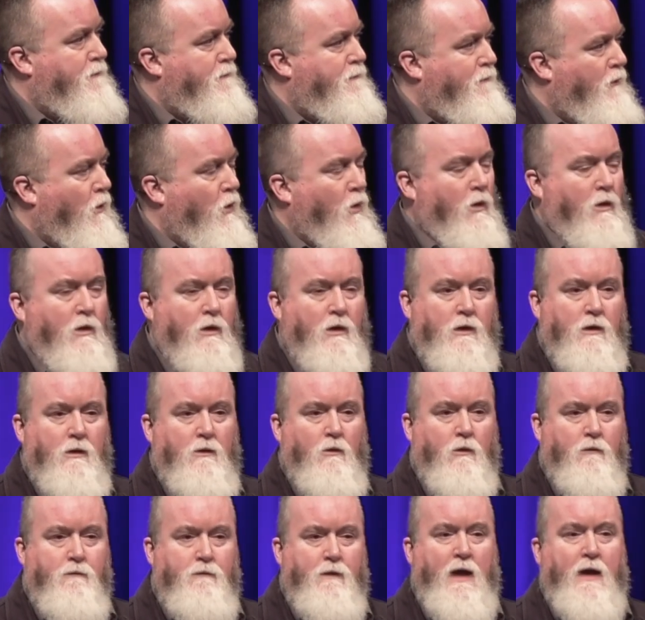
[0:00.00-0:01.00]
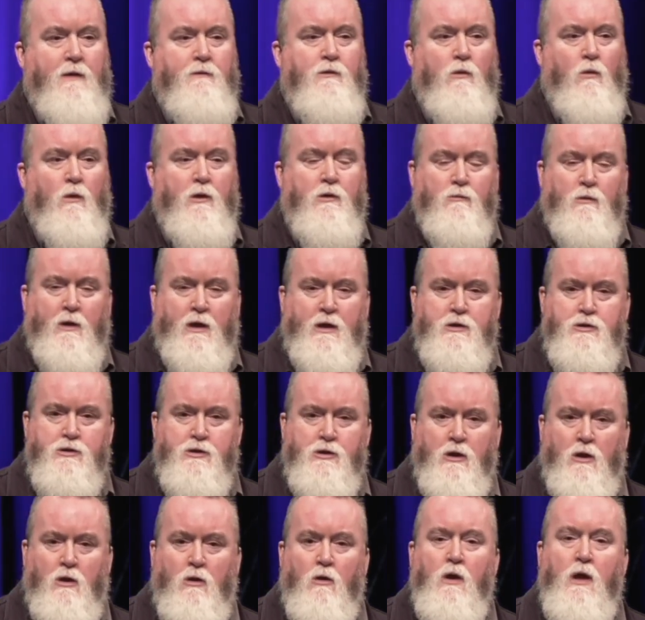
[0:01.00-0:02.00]
4 or 5-to-1
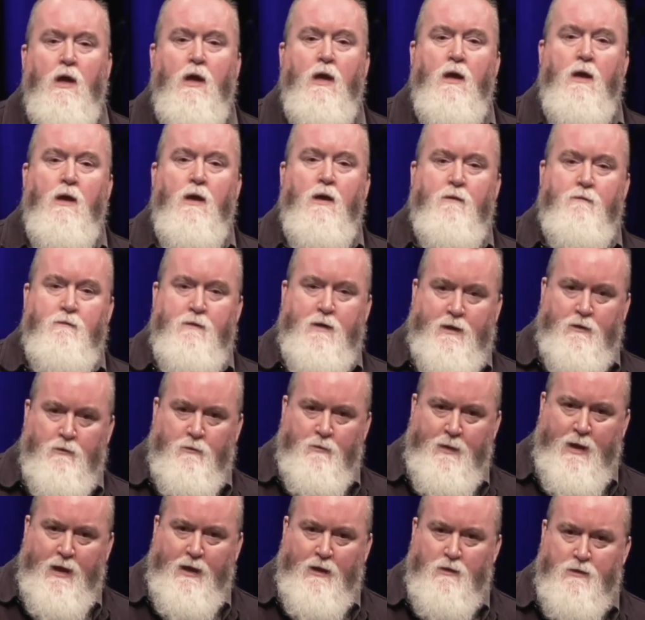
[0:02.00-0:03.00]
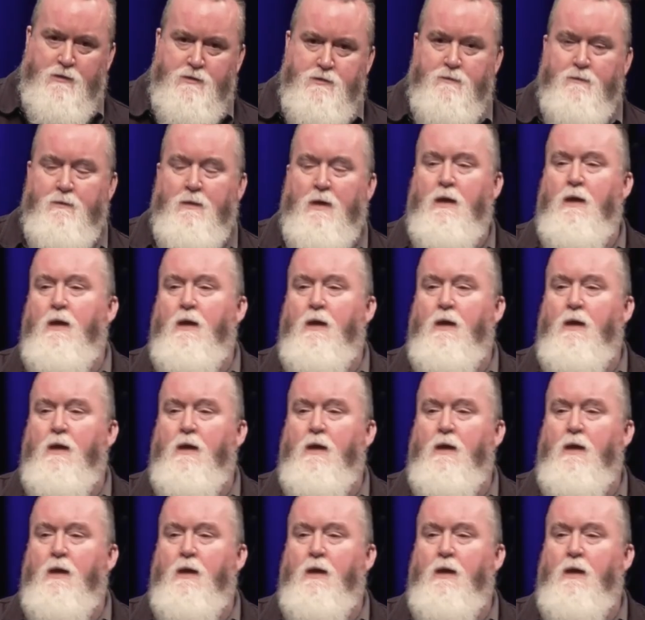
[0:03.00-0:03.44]
ratio natal males.